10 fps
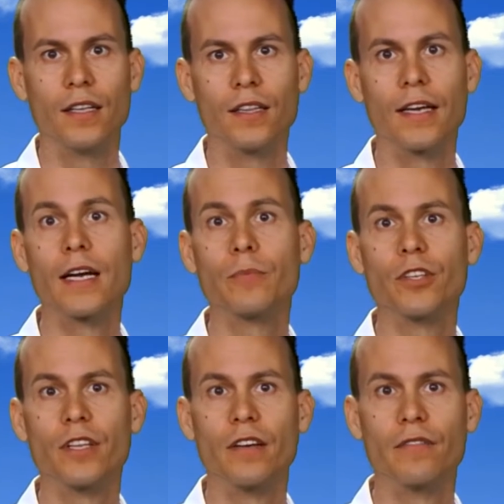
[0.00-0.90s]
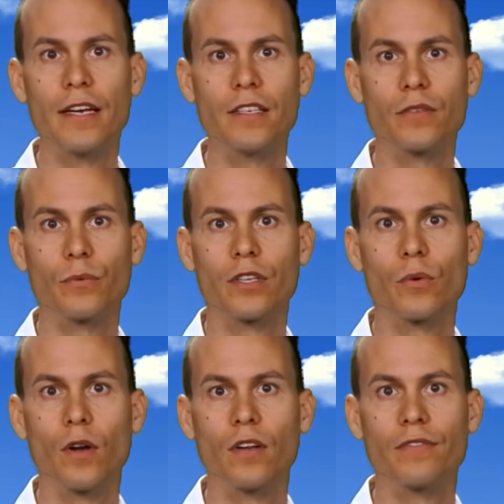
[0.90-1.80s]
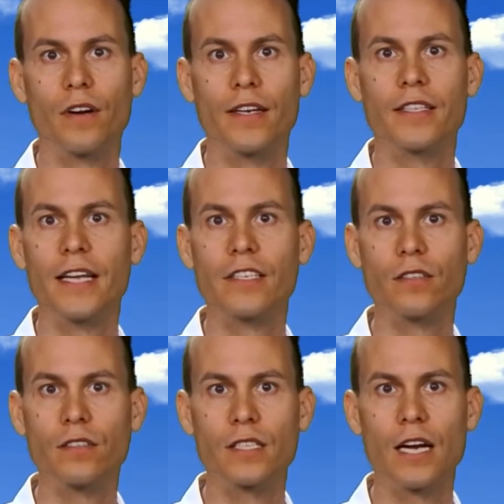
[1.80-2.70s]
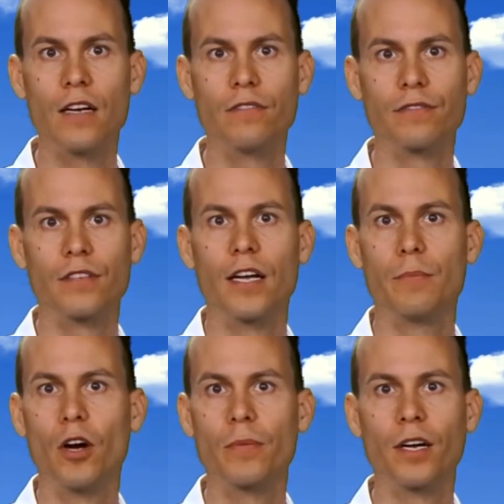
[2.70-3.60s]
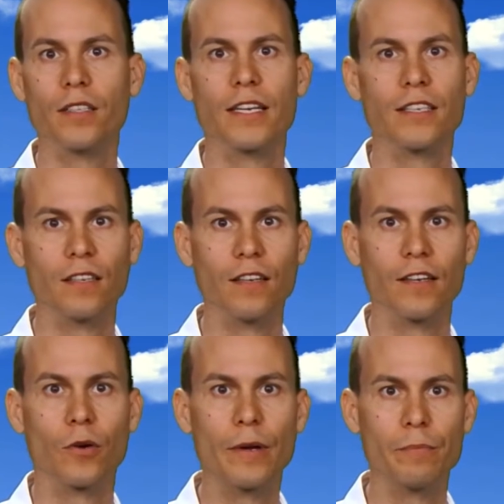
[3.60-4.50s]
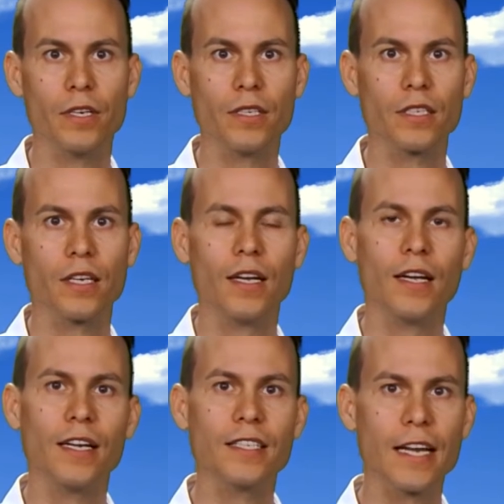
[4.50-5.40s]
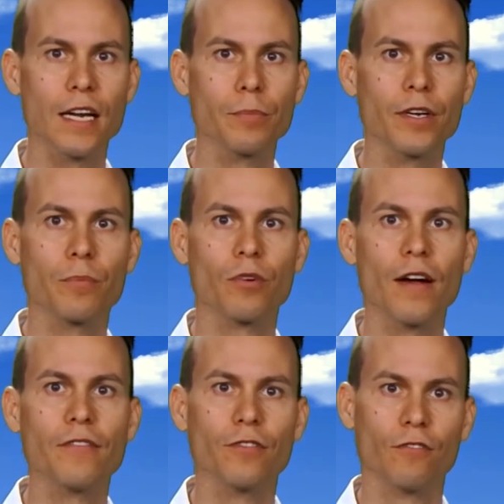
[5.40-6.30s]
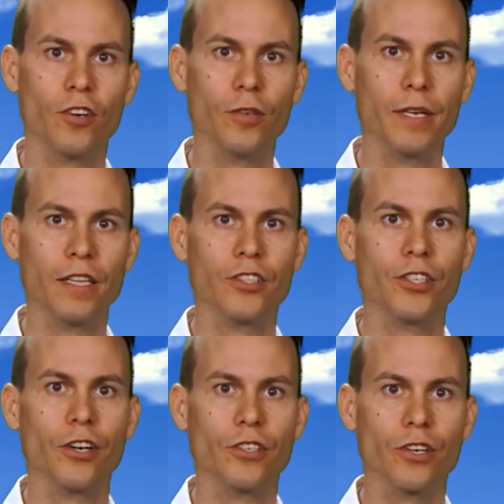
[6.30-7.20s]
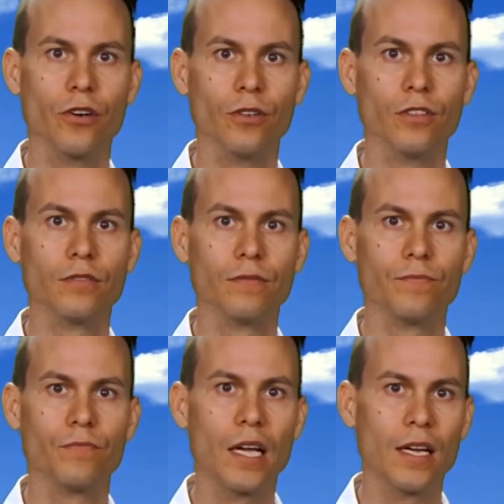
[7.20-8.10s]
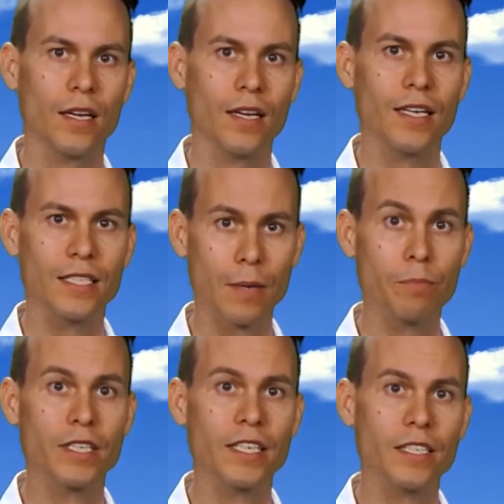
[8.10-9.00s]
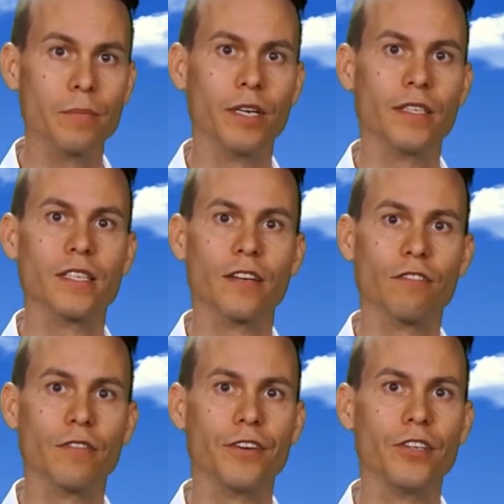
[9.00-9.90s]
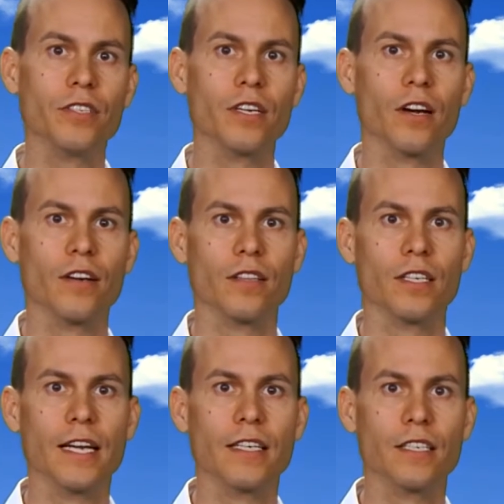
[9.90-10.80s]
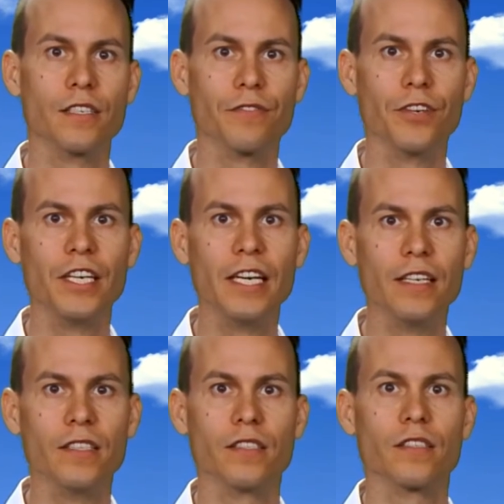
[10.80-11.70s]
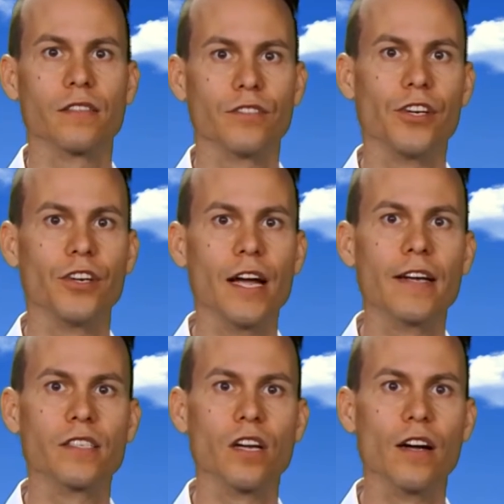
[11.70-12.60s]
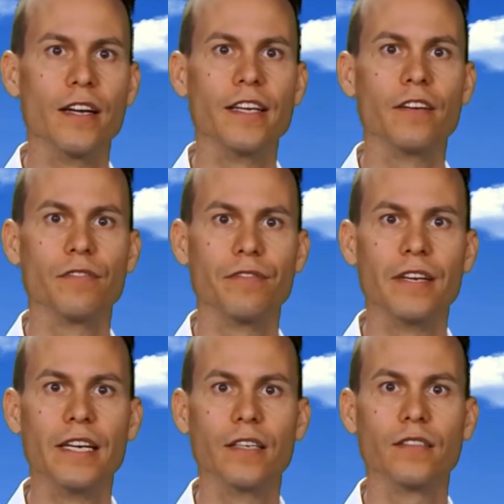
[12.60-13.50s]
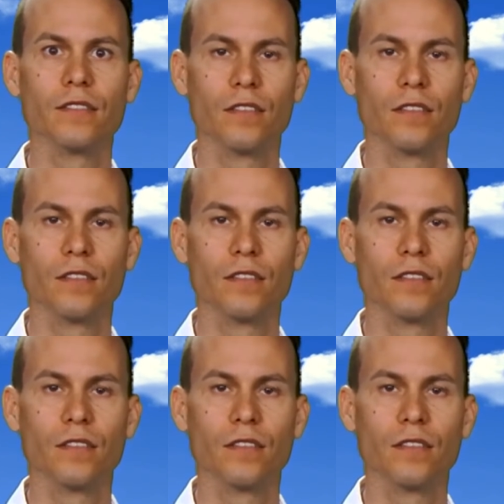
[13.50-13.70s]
They come to the event with qualified dental staff and mobile dental equipment and set up in a private room in the church hall. Some participants had refused to go to the dentist for years due to anxiety and fear.